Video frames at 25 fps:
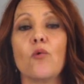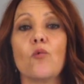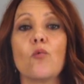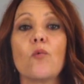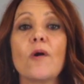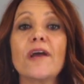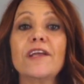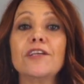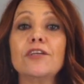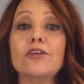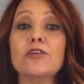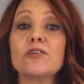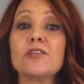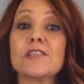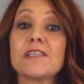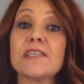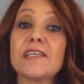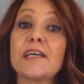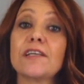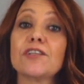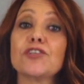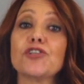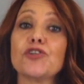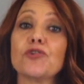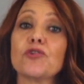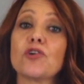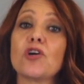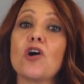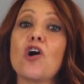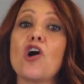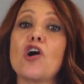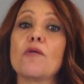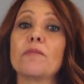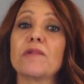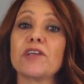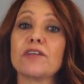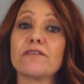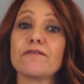When you send your
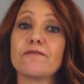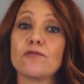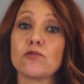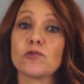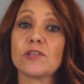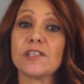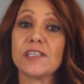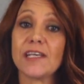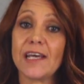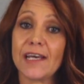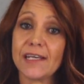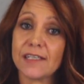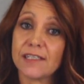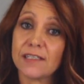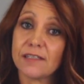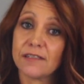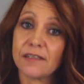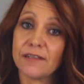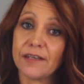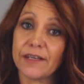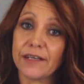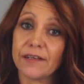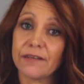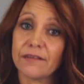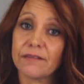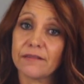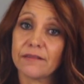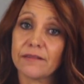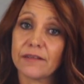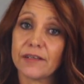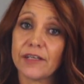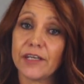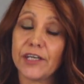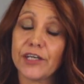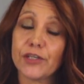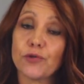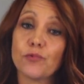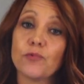garment for testing,
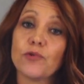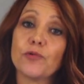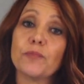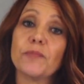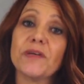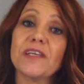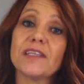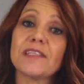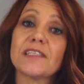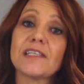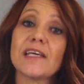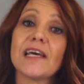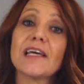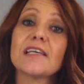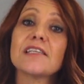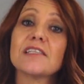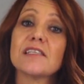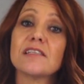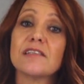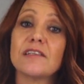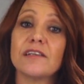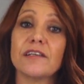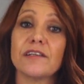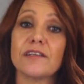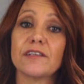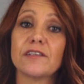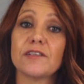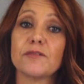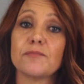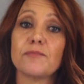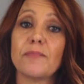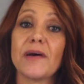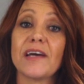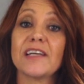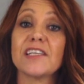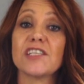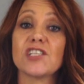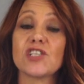it would be tested
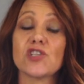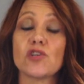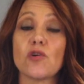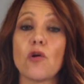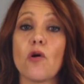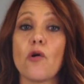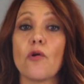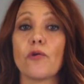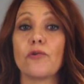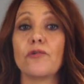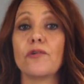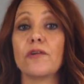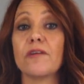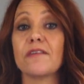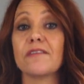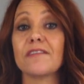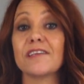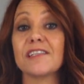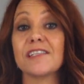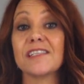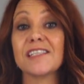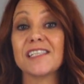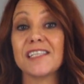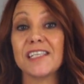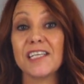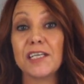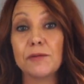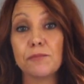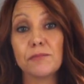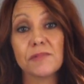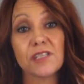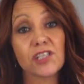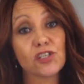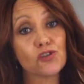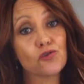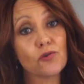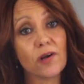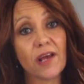based on the
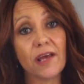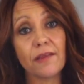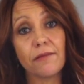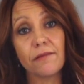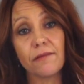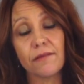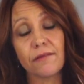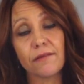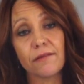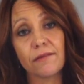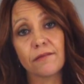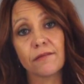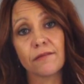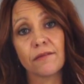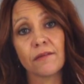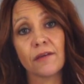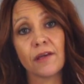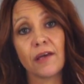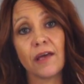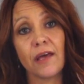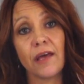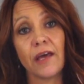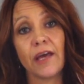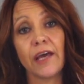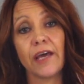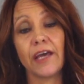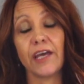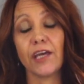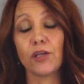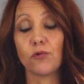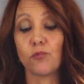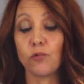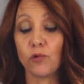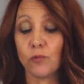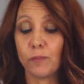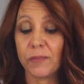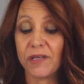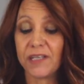seam strength,
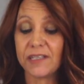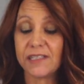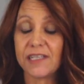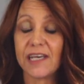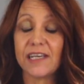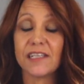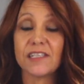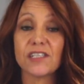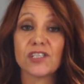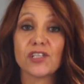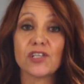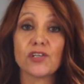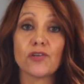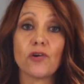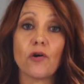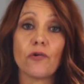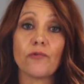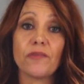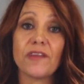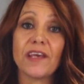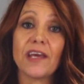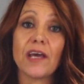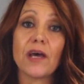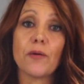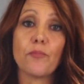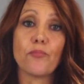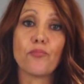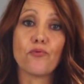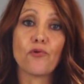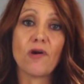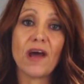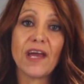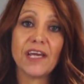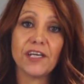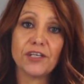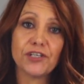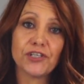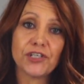it will be tested on the
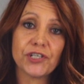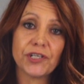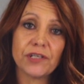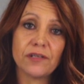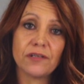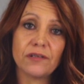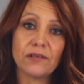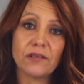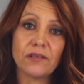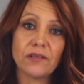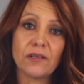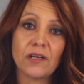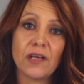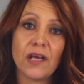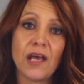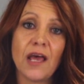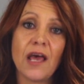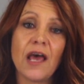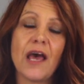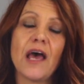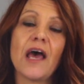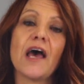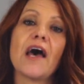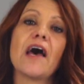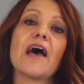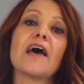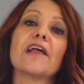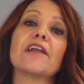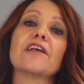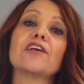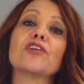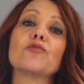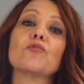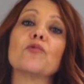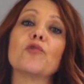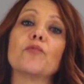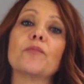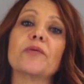abrasion, and
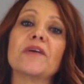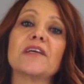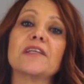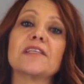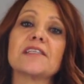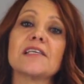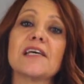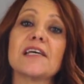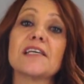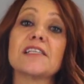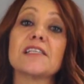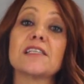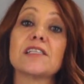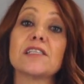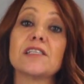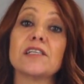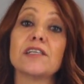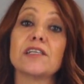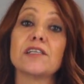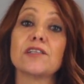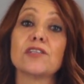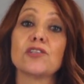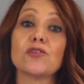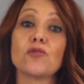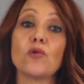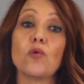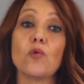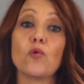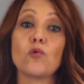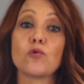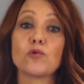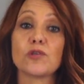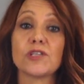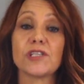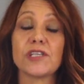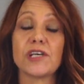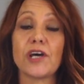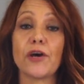it will be tested
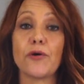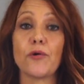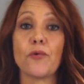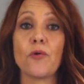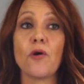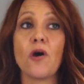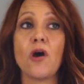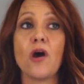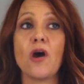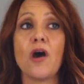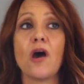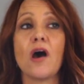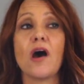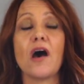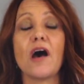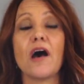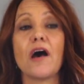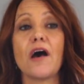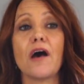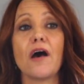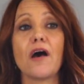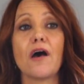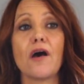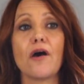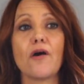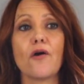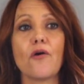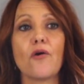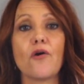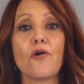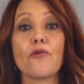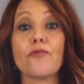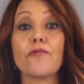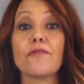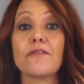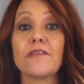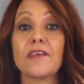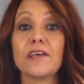also
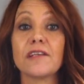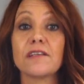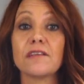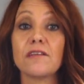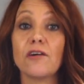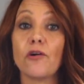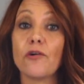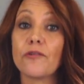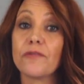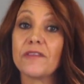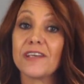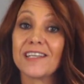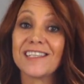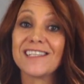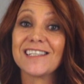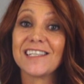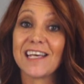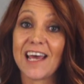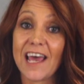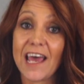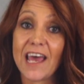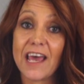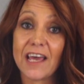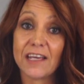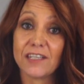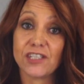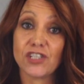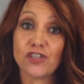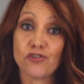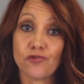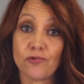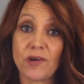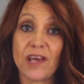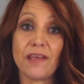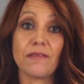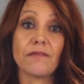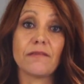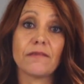on the tear
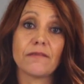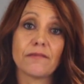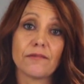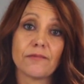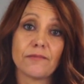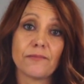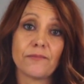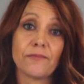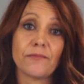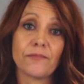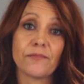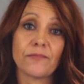strength.